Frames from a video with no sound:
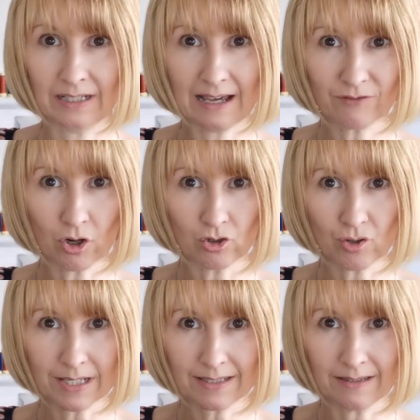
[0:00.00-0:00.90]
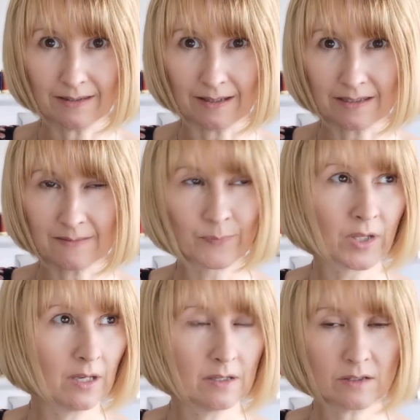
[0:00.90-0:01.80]
And I've got a dress in this,
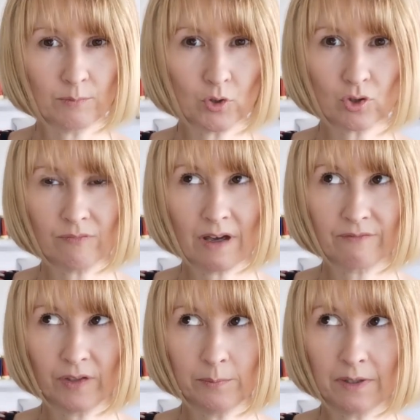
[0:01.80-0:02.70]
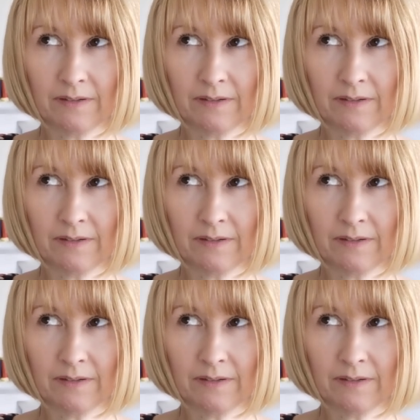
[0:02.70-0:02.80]
so I'm not sure if I've filmed